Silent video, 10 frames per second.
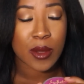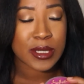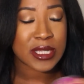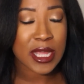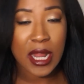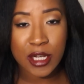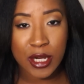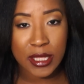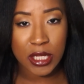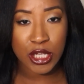sit
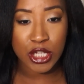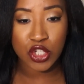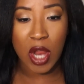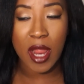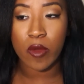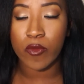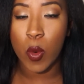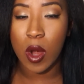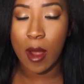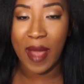underneath a hooded dryer
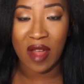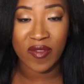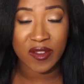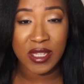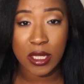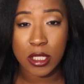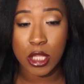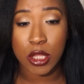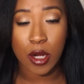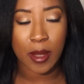for about 15
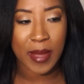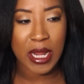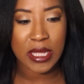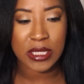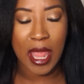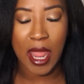to 30 minutes